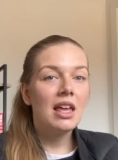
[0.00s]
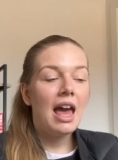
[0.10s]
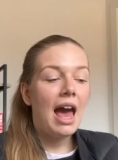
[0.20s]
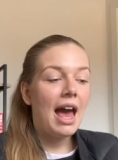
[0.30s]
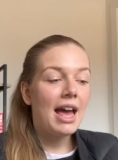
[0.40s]

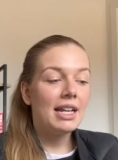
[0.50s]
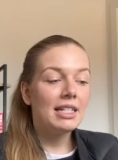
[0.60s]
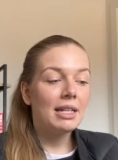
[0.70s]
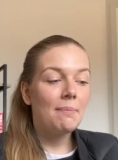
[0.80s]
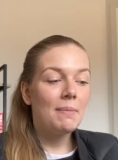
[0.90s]

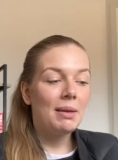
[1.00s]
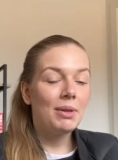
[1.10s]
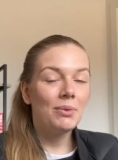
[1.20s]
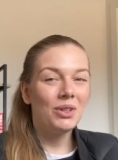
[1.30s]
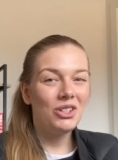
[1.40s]
and maybe
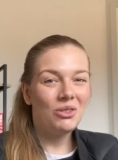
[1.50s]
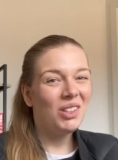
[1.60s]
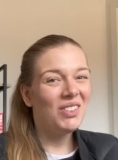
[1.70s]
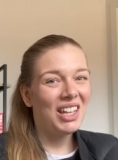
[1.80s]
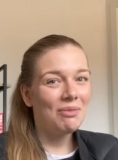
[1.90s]
what should we
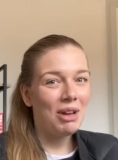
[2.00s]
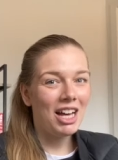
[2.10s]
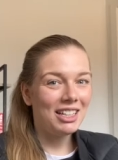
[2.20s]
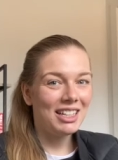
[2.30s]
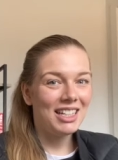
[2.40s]
be
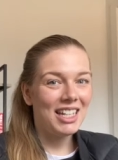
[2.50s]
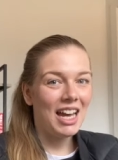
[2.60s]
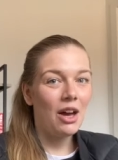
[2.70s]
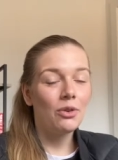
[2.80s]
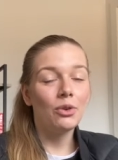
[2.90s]
marking
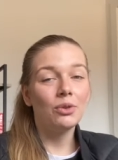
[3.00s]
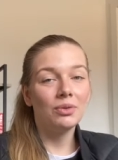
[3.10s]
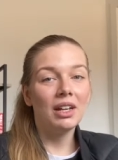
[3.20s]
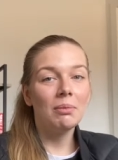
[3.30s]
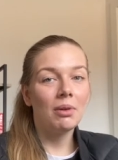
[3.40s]
down or
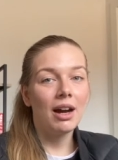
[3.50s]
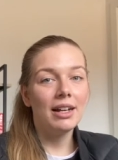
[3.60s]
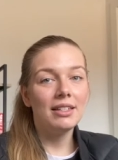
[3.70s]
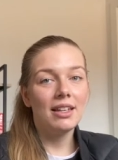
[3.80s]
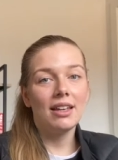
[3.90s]

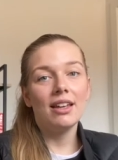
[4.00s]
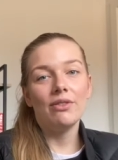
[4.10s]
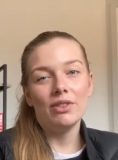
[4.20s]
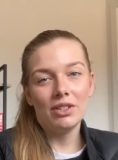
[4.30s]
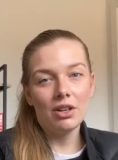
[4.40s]
repricing if
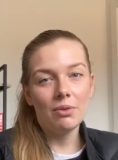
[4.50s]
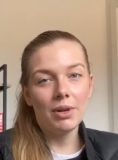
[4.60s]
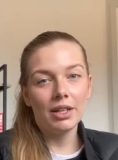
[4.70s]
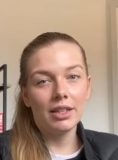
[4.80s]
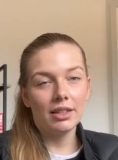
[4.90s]
it's not
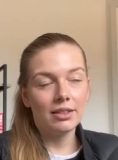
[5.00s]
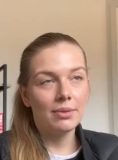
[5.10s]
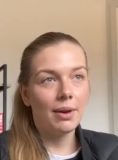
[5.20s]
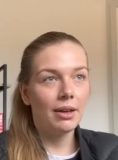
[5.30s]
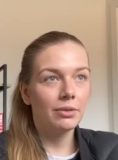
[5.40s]
working as
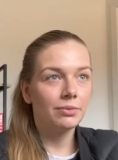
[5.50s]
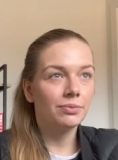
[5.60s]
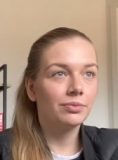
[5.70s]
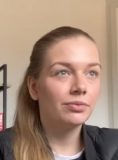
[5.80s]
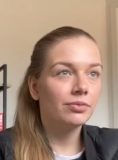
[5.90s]
well.
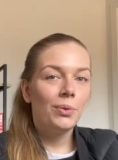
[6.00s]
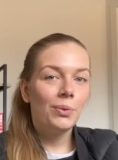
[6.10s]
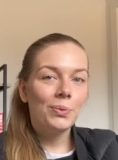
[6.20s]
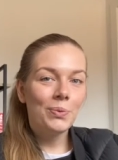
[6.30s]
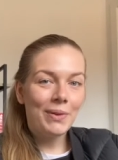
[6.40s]

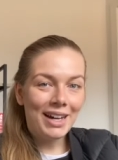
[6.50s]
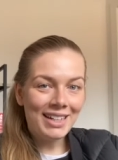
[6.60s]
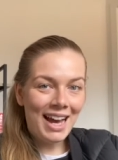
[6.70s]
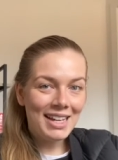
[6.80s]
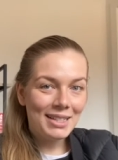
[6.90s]
One
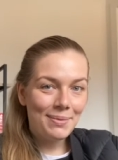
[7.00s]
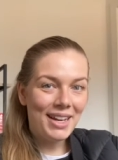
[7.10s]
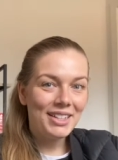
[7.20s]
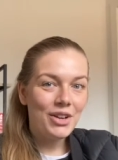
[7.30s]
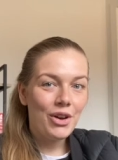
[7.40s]

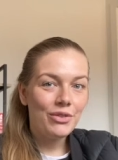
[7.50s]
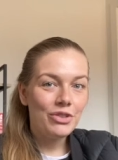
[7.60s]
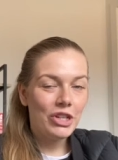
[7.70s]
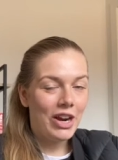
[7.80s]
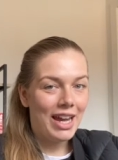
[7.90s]
aspect of
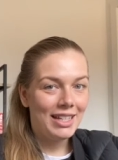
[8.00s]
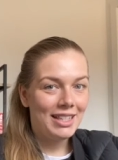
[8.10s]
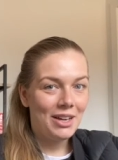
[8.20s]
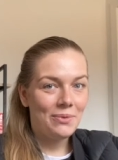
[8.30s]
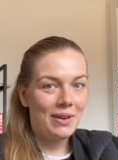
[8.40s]
trade
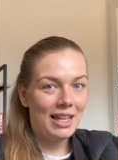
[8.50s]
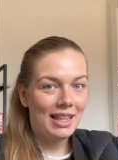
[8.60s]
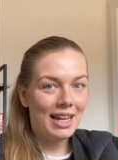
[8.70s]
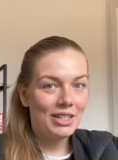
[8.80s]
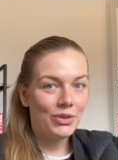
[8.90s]
that we
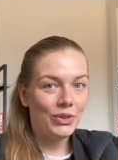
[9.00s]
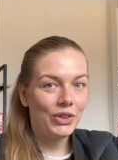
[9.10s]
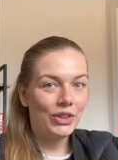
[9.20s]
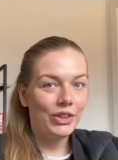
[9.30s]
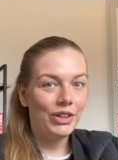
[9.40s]
like to
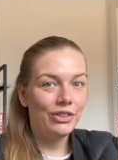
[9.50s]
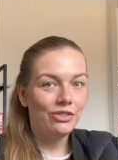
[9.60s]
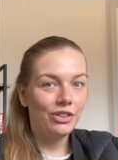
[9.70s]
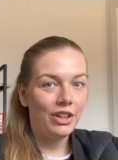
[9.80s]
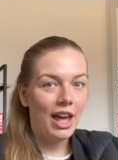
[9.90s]
include
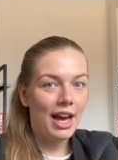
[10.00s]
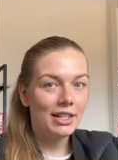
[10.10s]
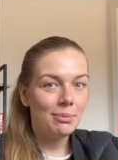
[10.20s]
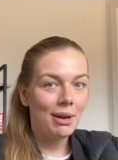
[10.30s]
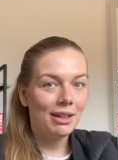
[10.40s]
for our
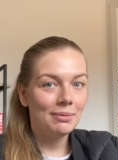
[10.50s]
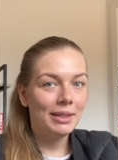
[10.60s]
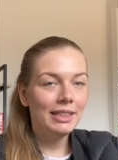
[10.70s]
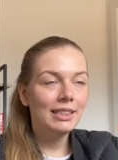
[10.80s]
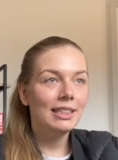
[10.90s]

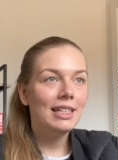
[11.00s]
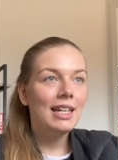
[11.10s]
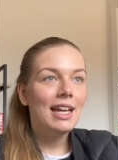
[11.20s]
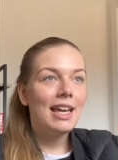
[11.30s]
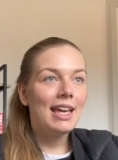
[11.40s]
department
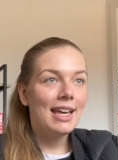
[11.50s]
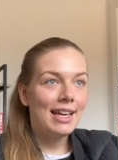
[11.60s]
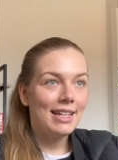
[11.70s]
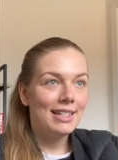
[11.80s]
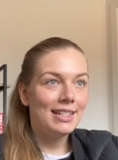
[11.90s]

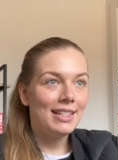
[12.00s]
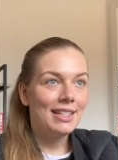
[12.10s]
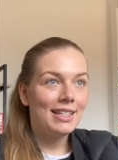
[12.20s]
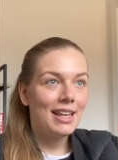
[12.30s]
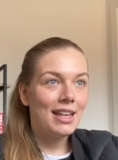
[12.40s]
is